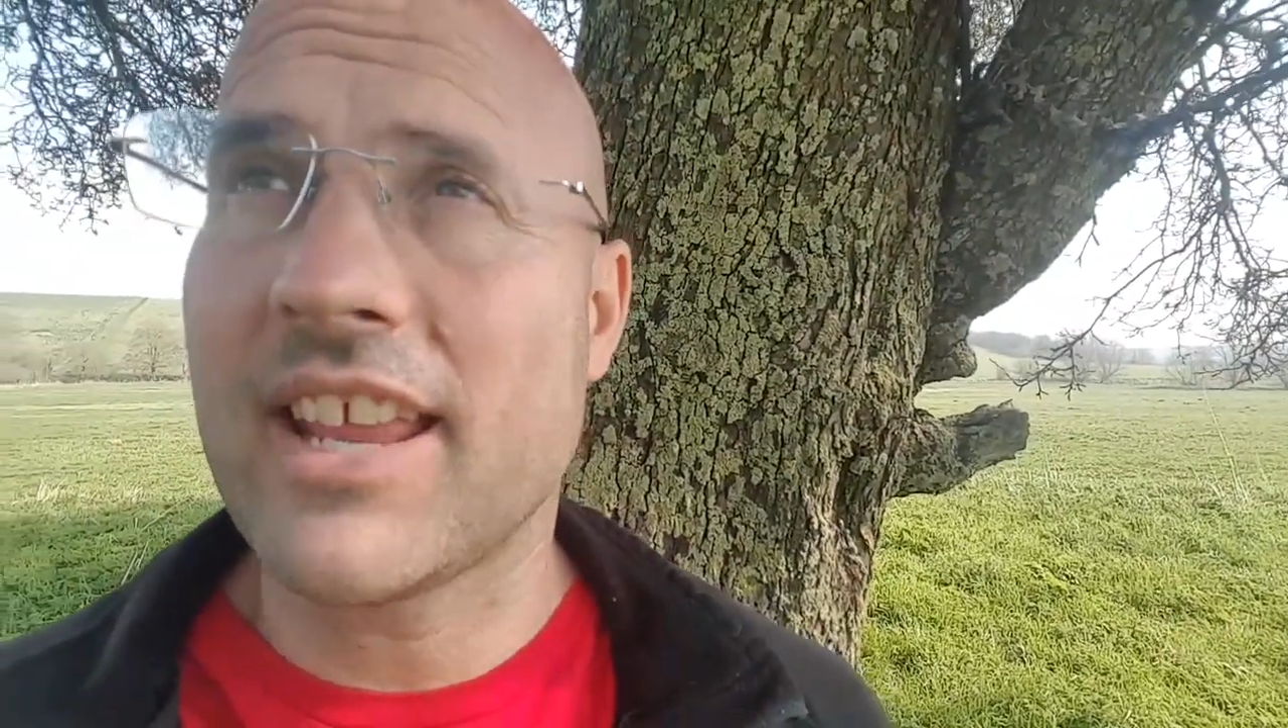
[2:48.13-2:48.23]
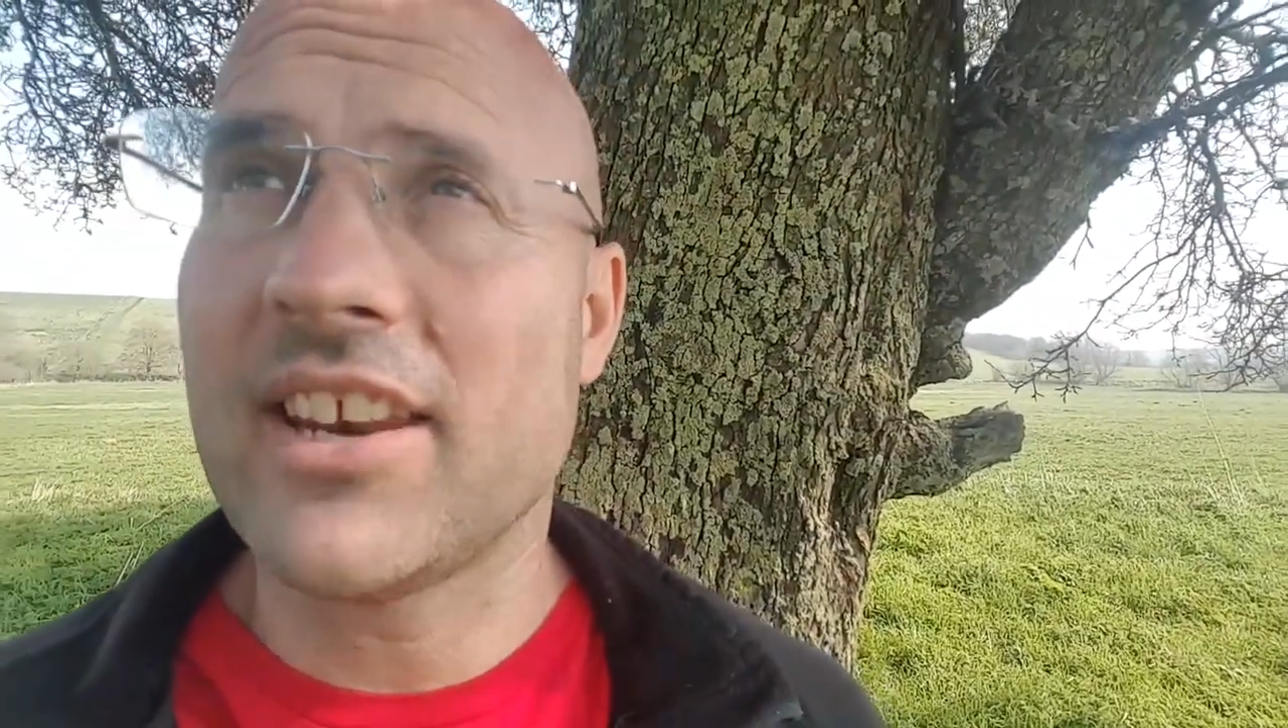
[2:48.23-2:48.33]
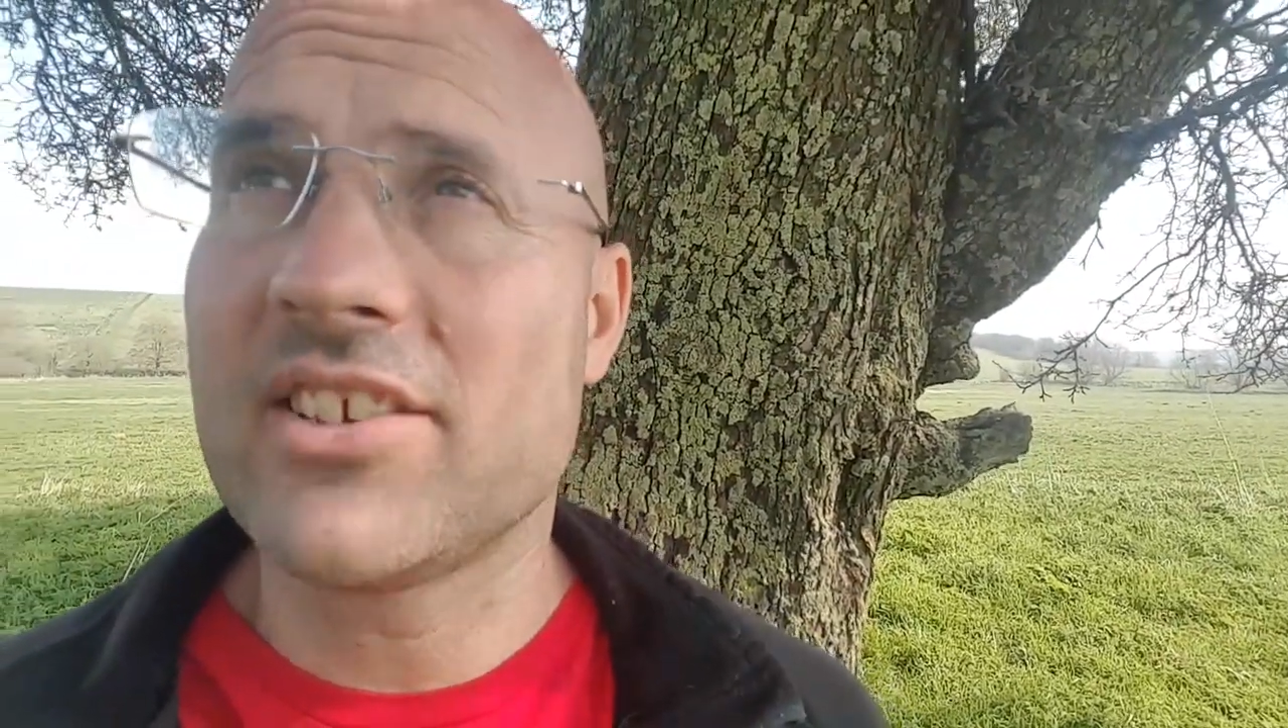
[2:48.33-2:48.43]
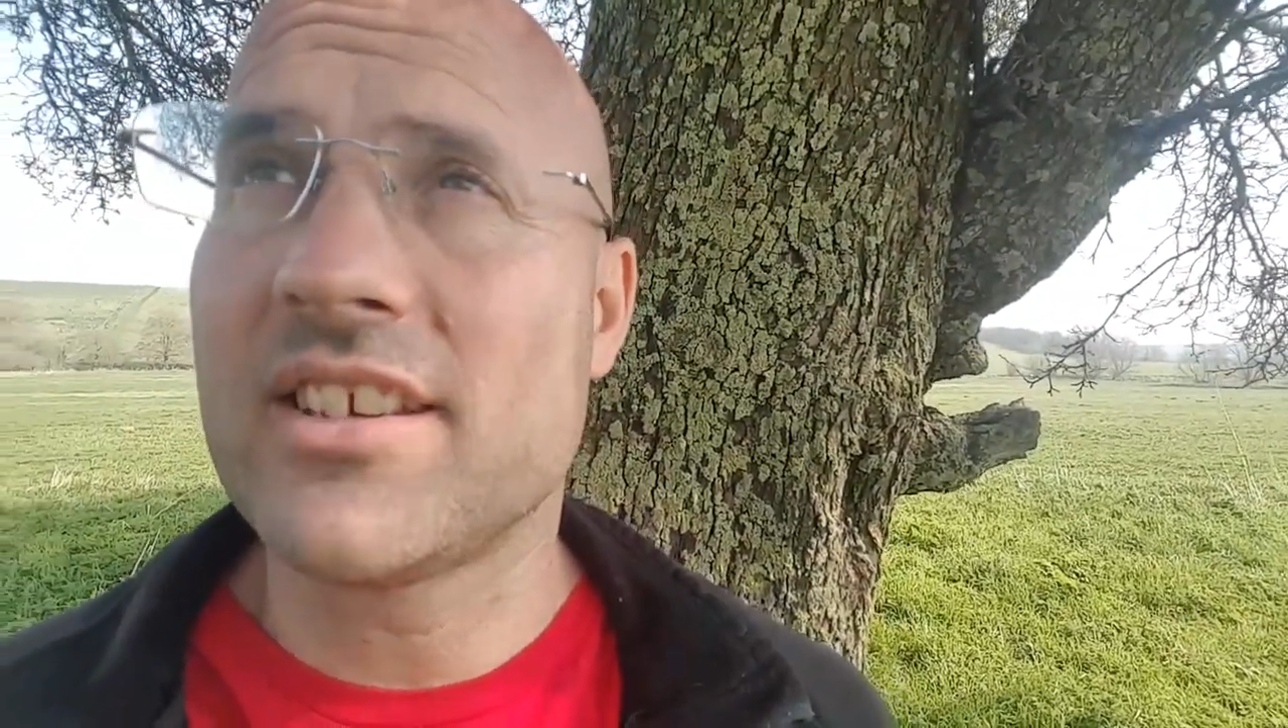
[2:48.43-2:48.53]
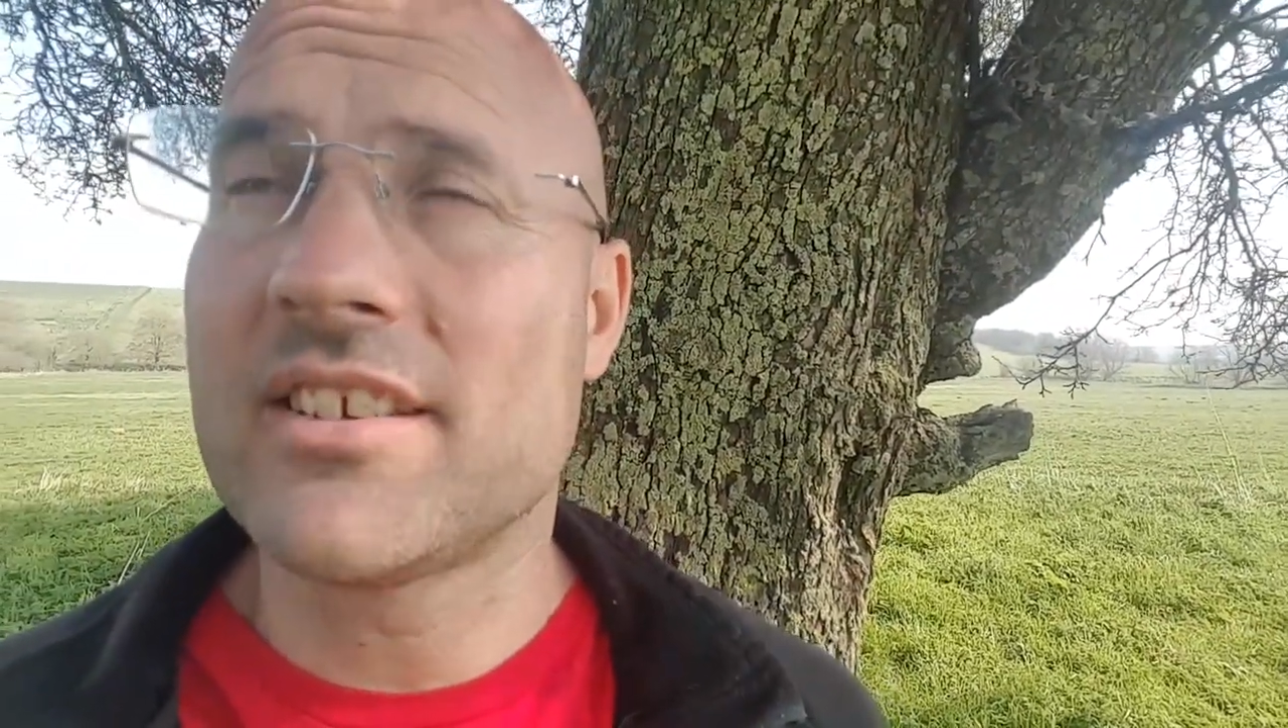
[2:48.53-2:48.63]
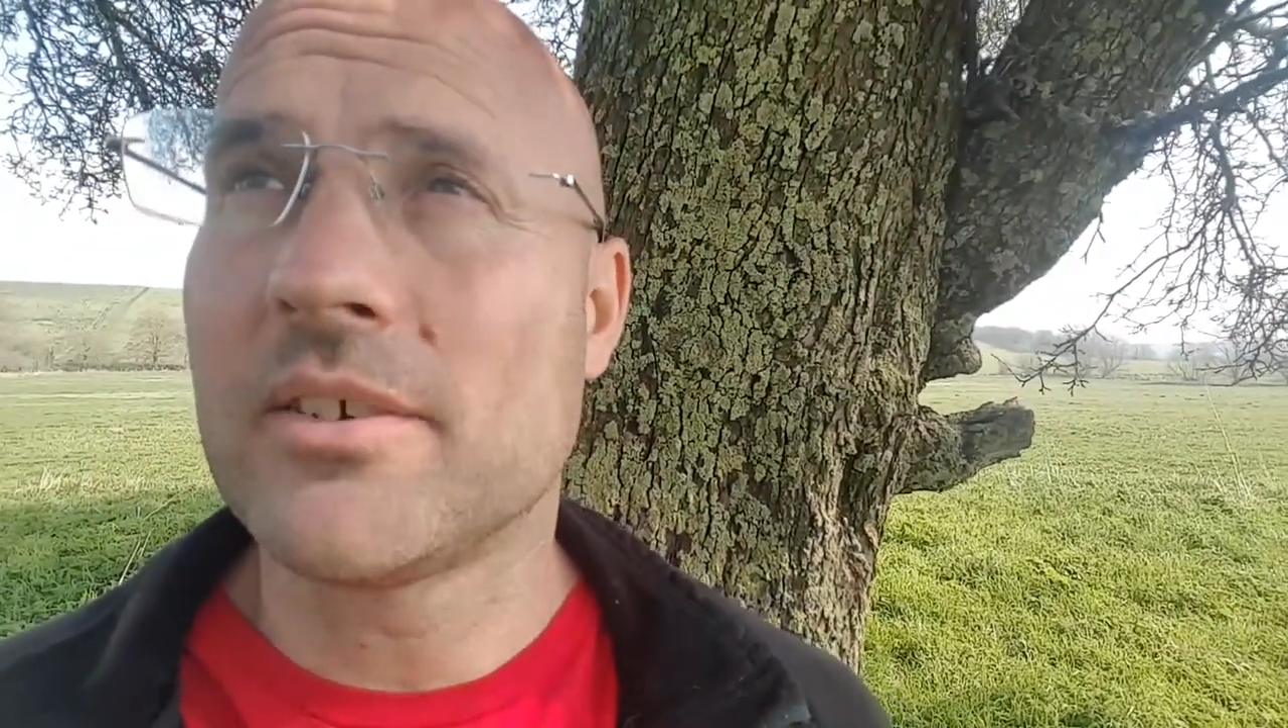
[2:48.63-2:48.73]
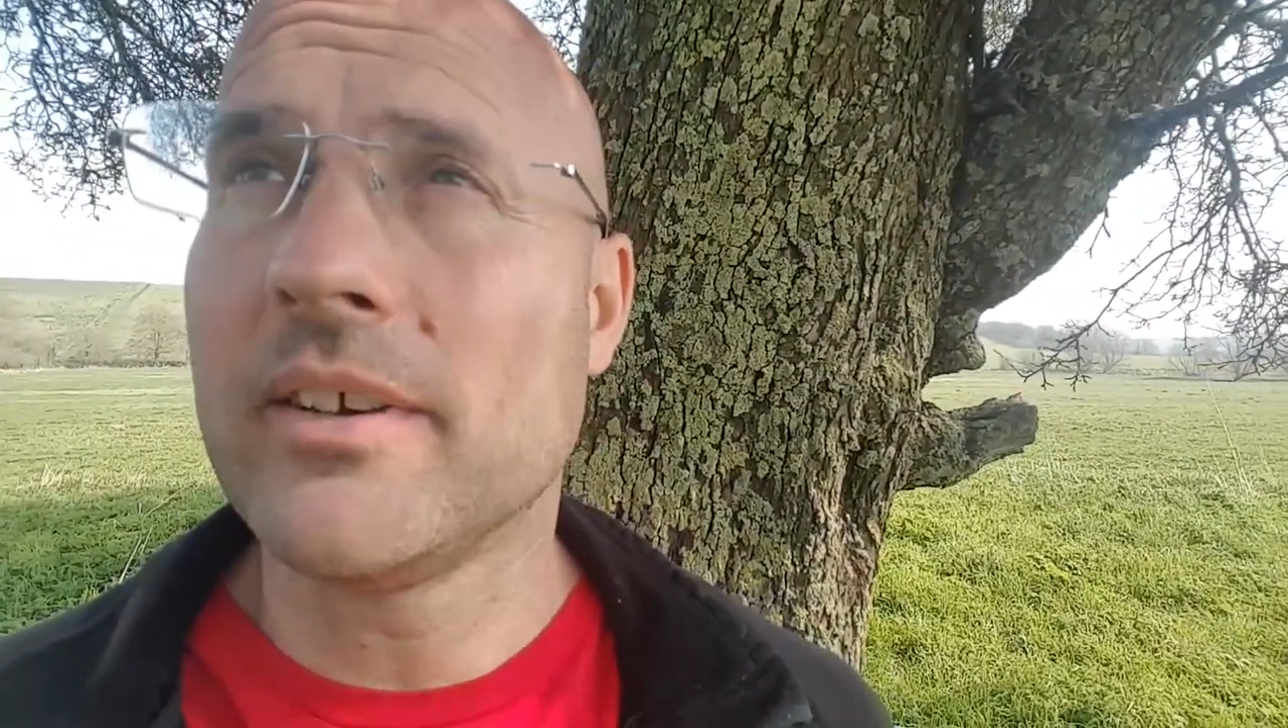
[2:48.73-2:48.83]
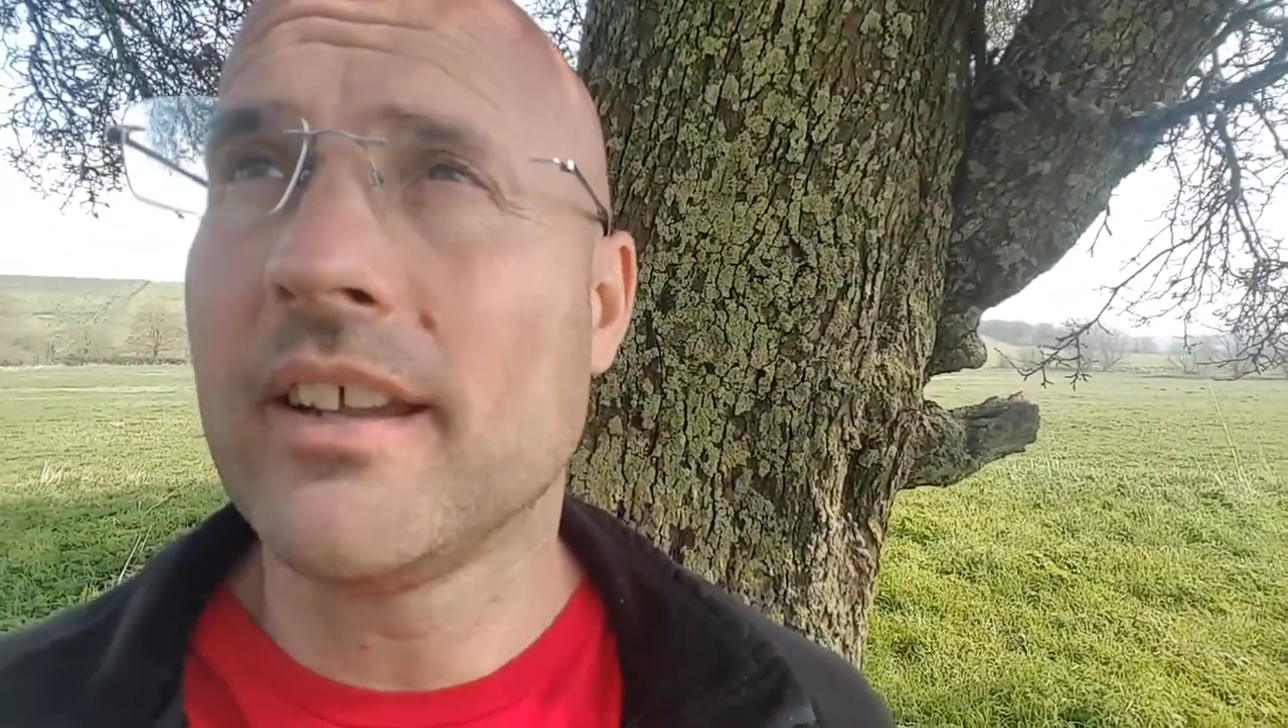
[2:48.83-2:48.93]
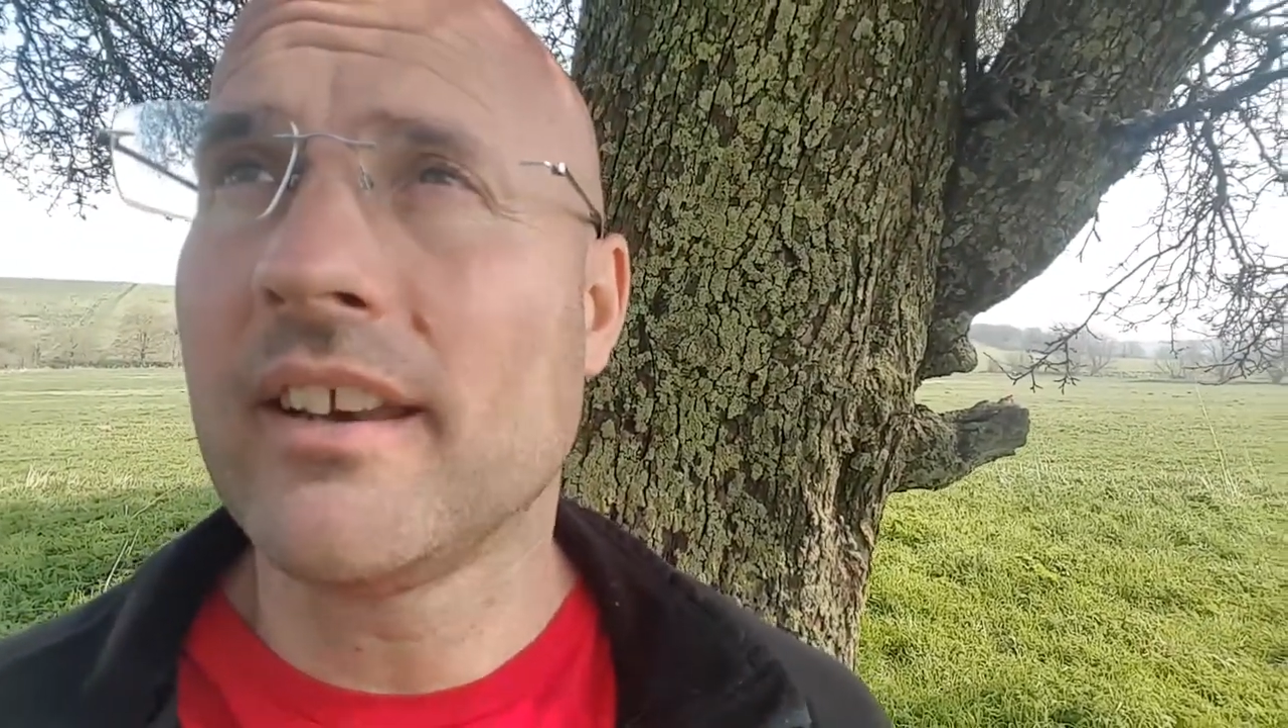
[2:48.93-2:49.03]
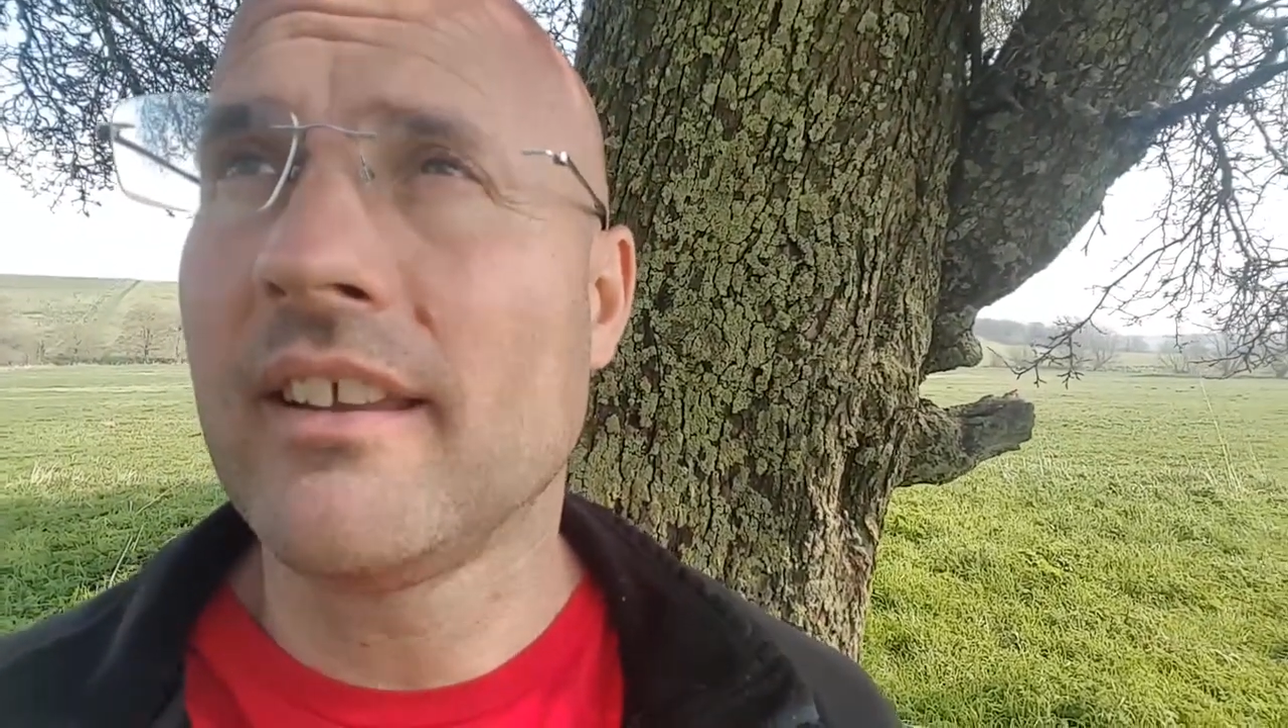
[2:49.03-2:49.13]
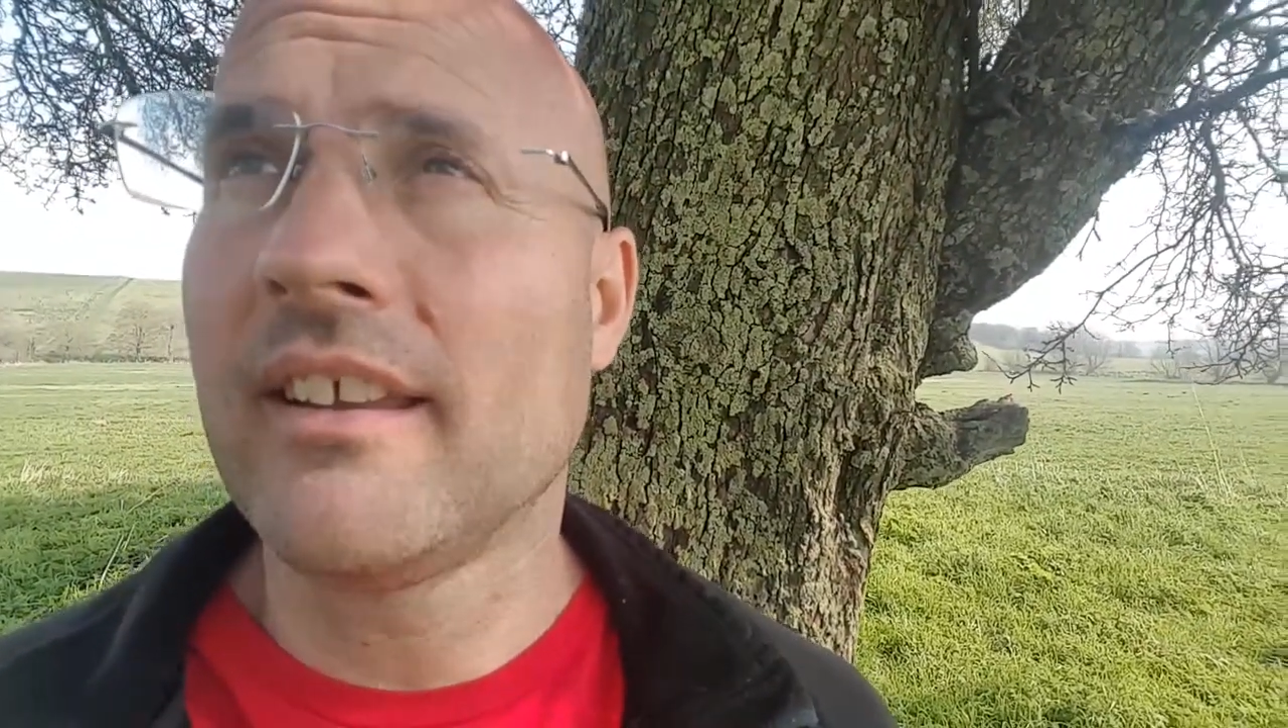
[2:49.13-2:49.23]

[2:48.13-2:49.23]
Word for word: energy to it.